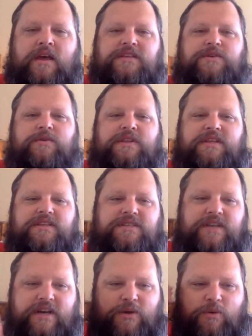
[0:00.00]
So in this
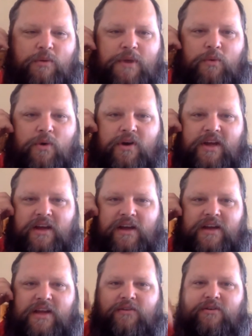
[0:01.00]
year, we'll be working
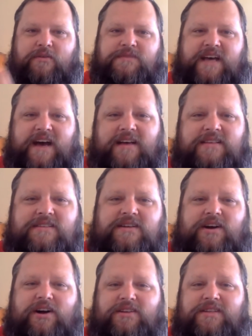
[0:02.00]
on interim tasks.
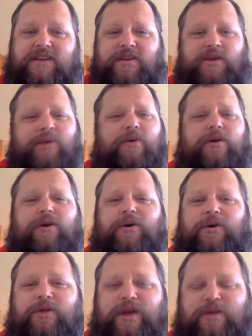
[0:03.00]
I'll tell you a
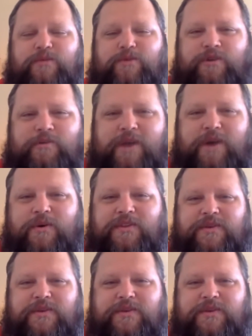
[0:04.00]
whole lot more about what